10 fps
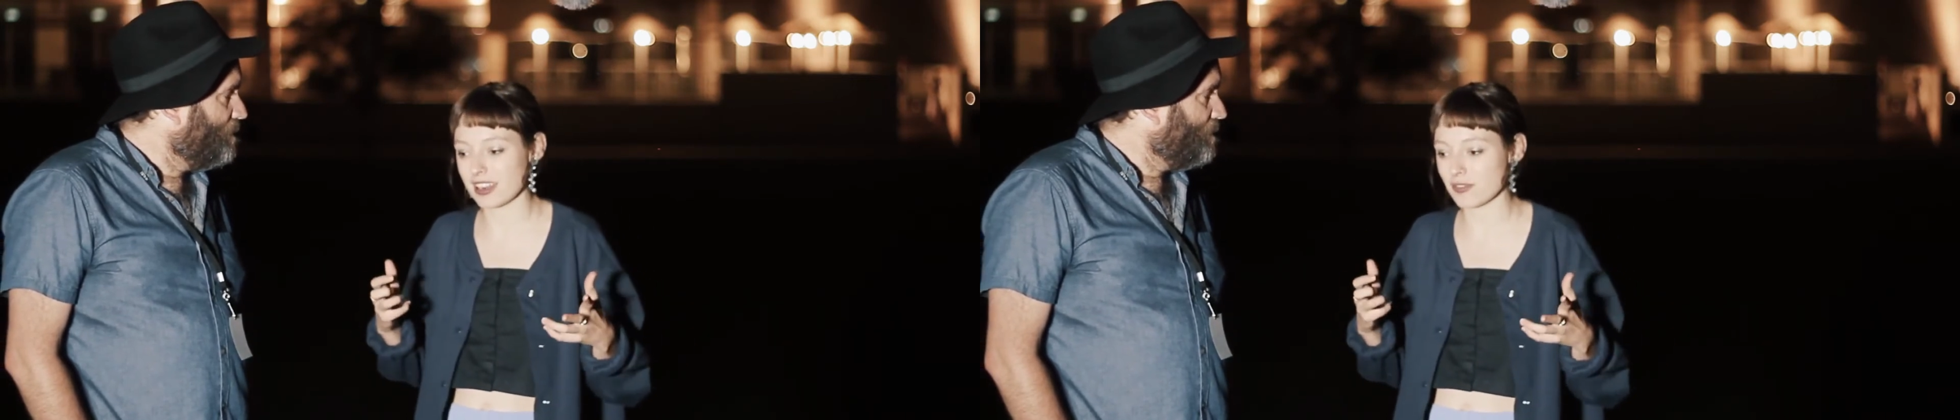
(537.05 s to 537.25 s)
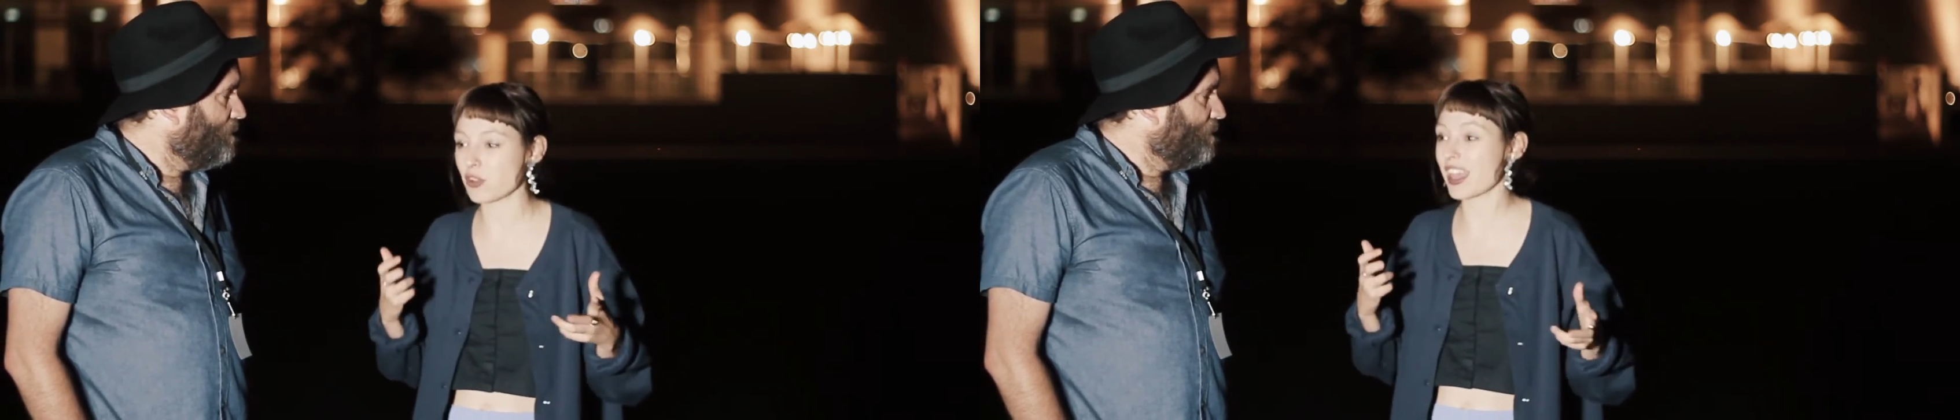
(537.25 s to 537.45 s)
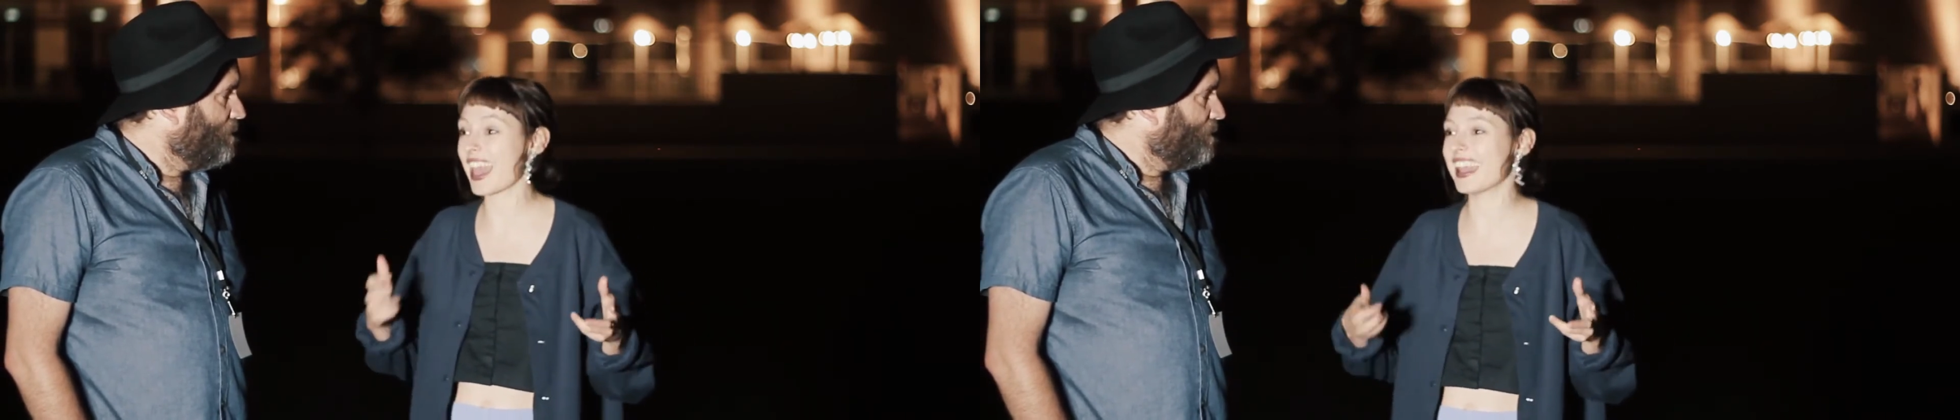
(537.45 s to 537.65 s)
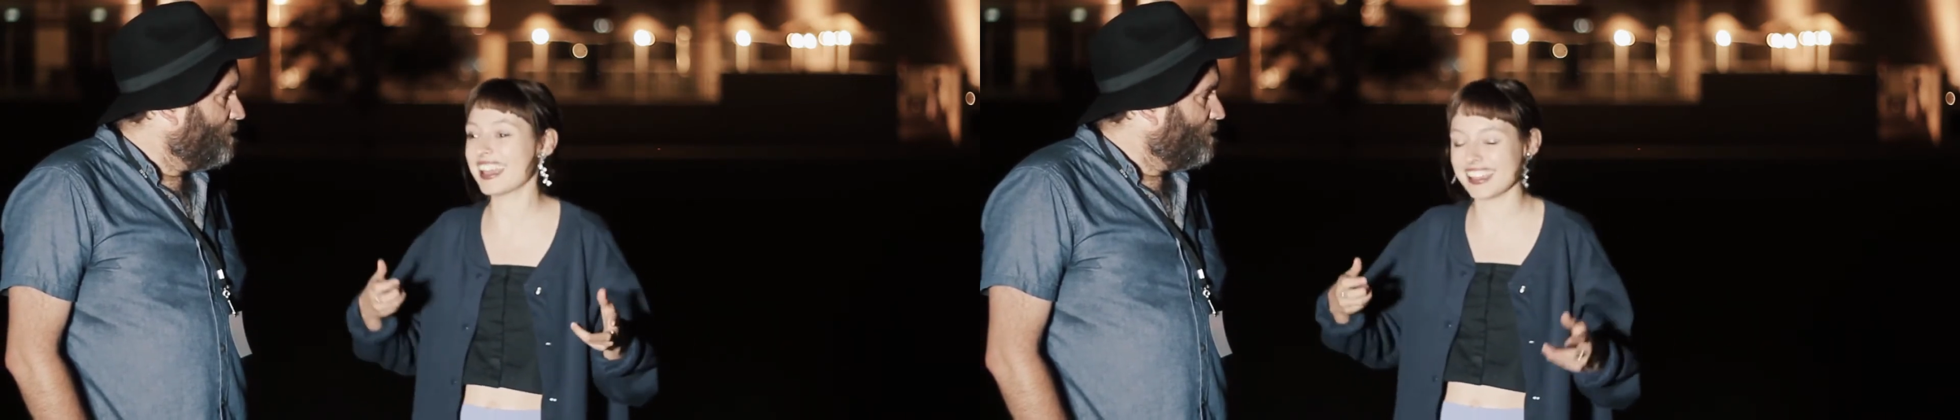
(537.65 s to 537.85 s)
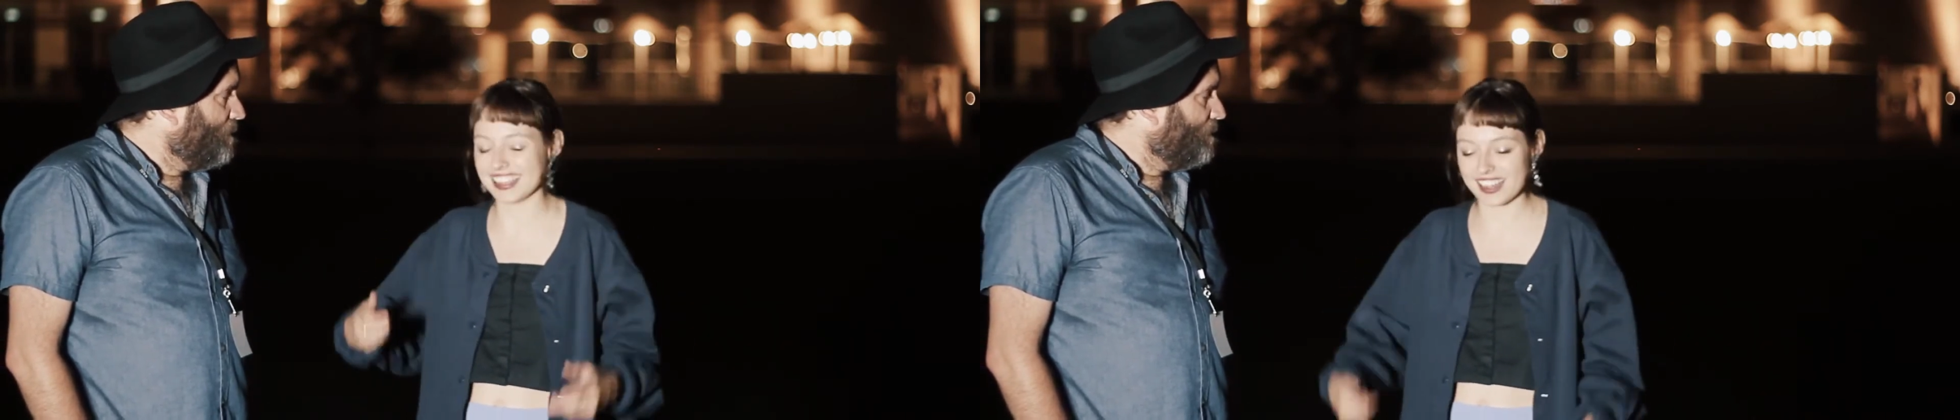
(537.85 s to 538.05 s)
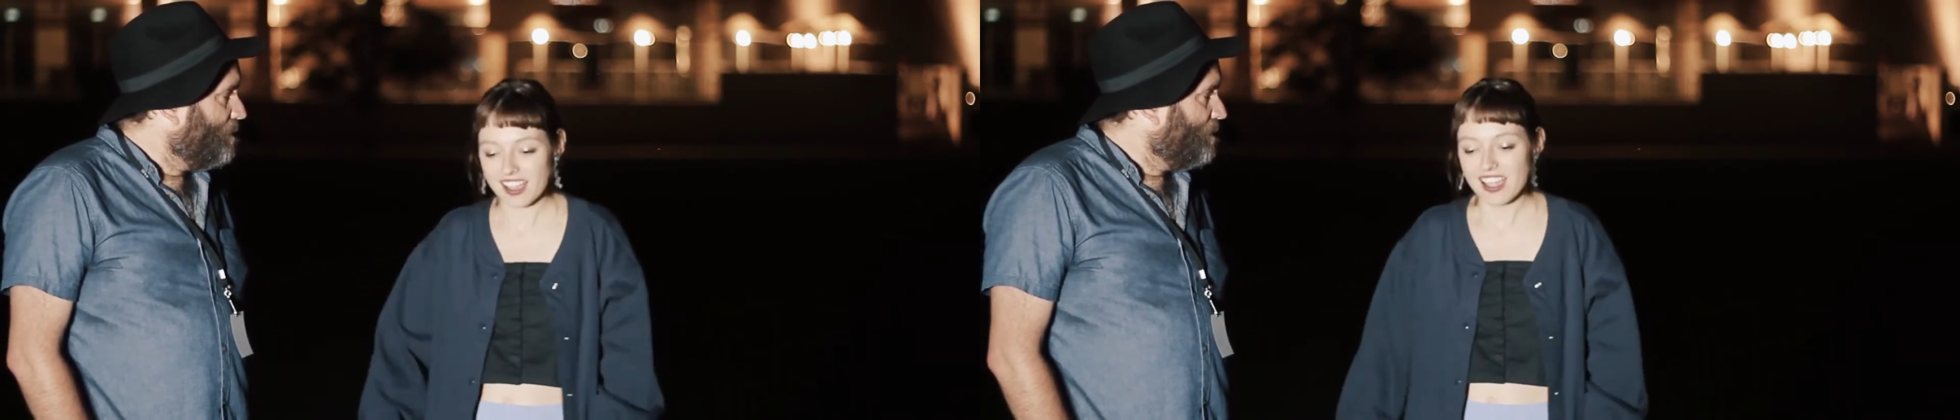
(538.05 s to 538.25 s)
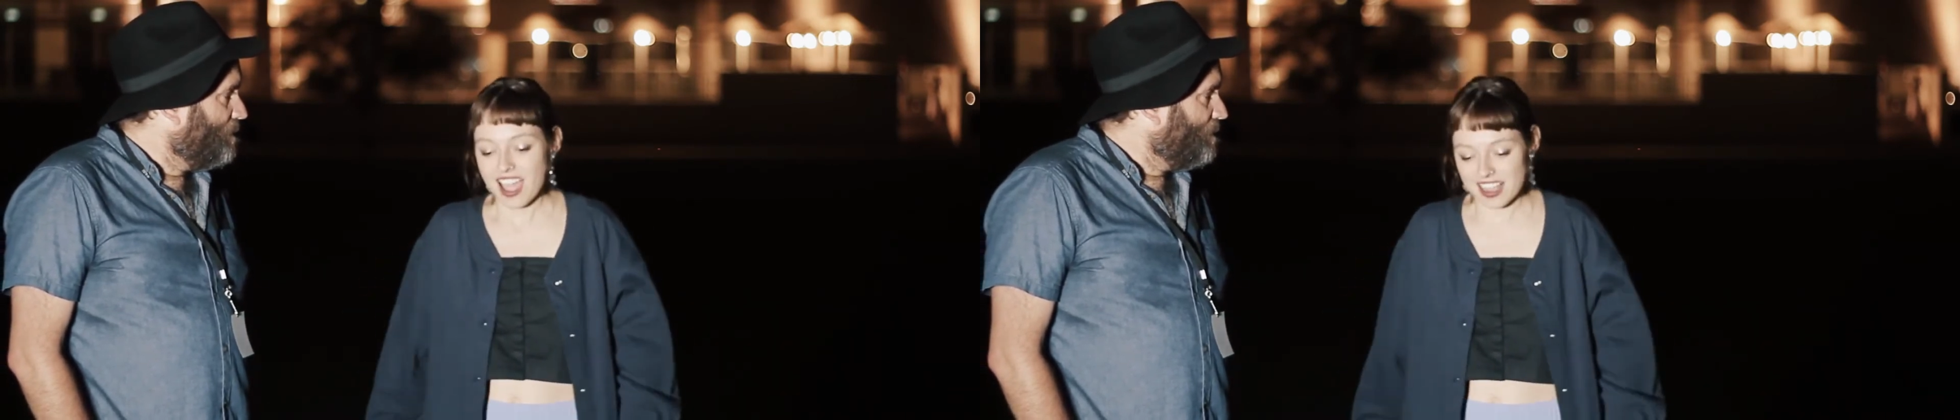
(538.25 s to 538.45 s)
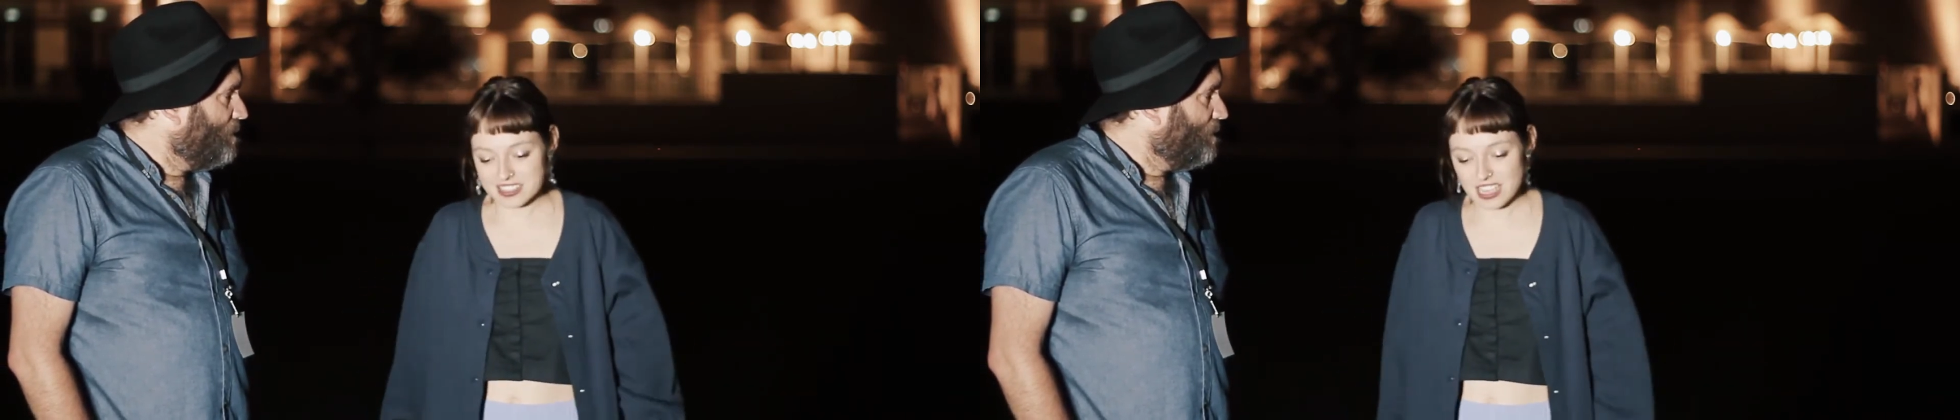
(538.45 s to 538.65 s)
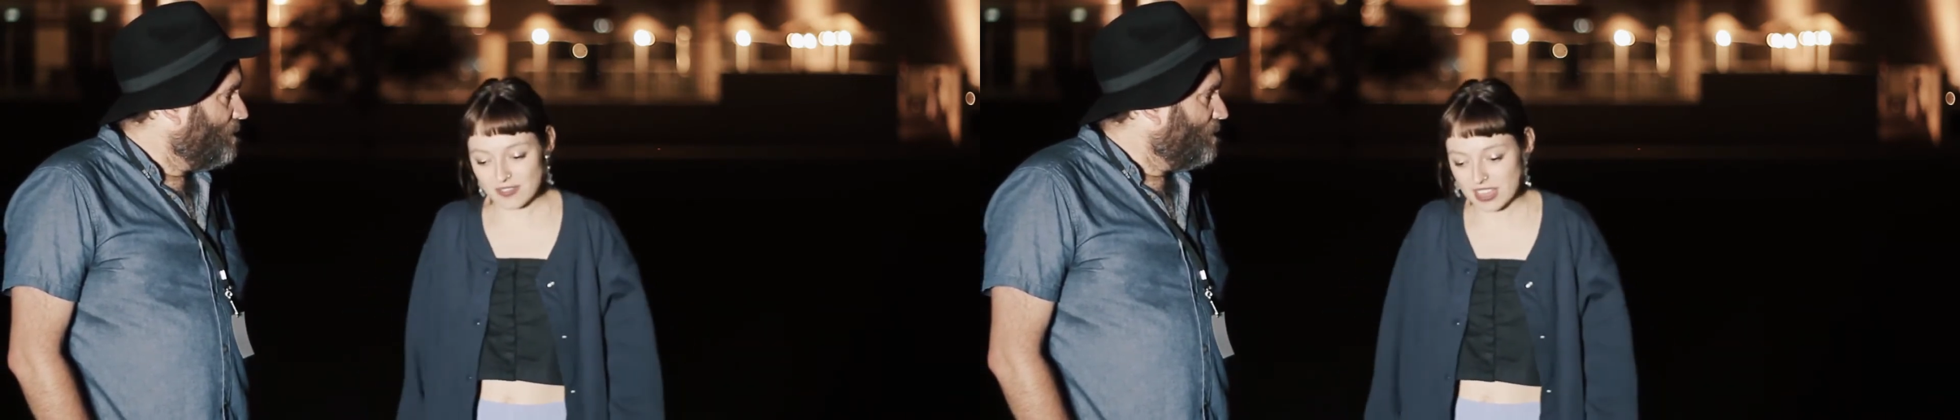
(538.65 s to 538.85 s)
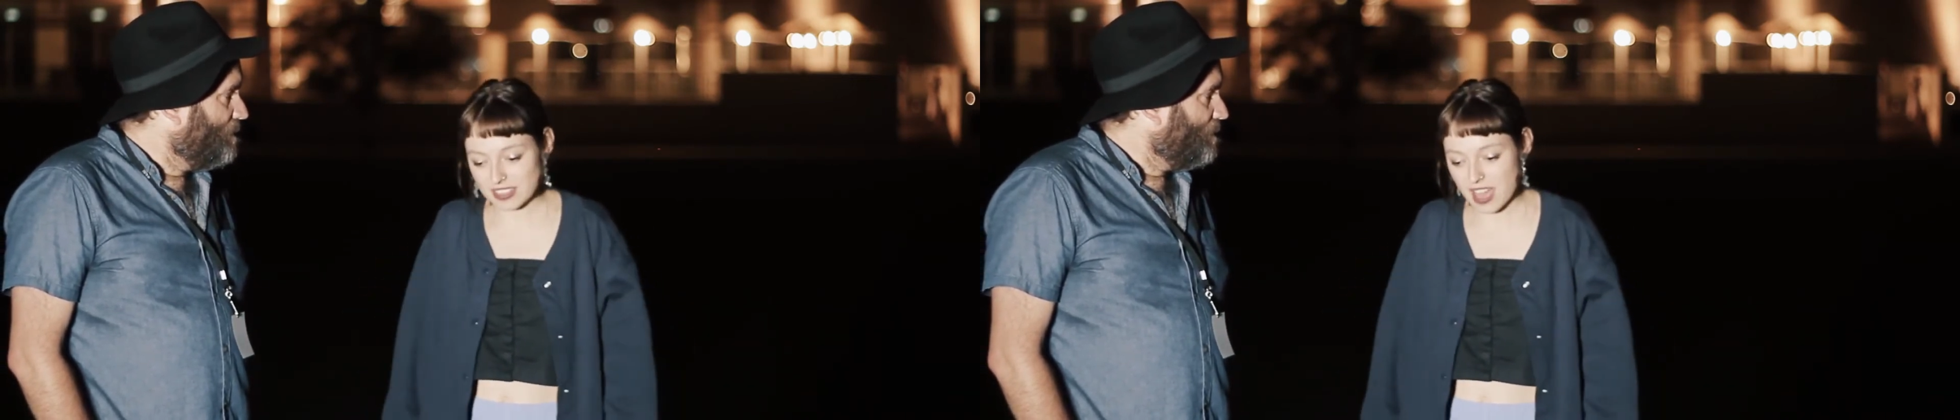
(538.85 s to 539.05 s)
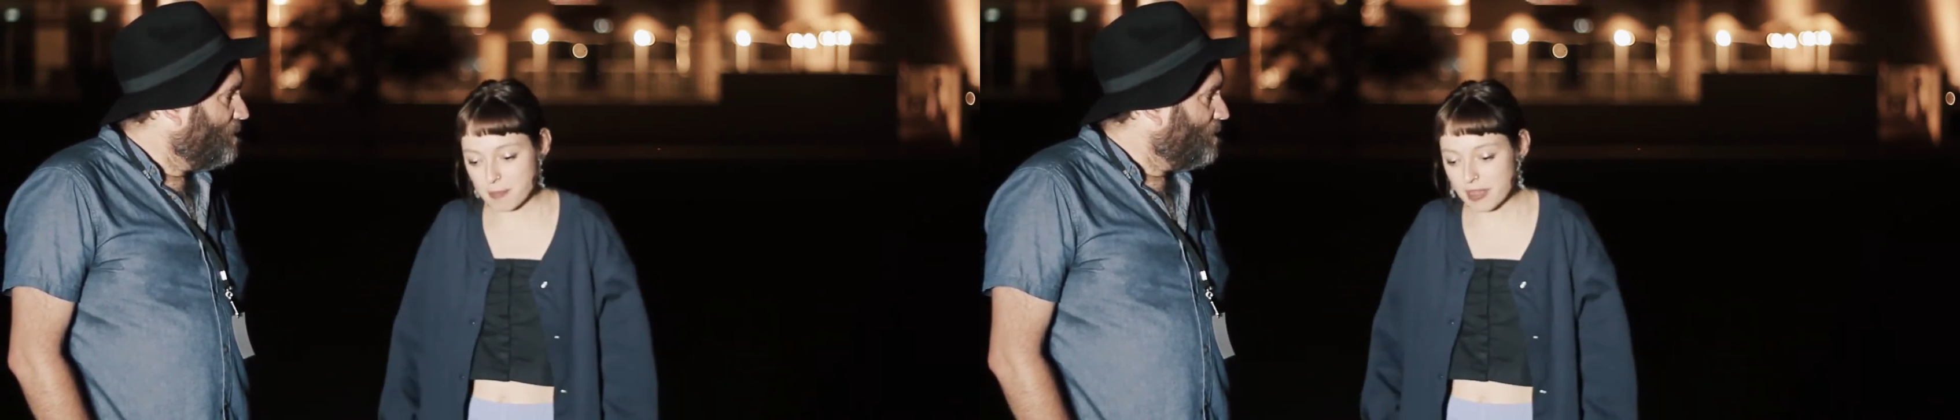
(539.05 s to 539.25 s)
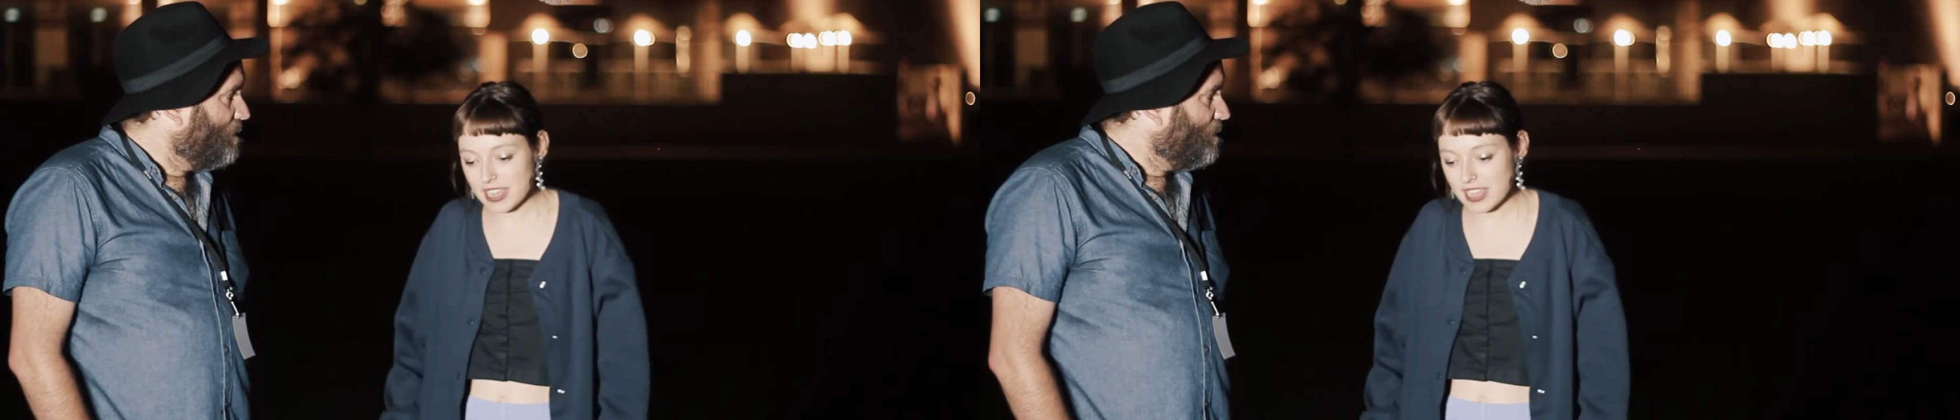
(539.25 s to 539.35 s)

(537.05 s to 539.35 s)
of okay and stuff like that.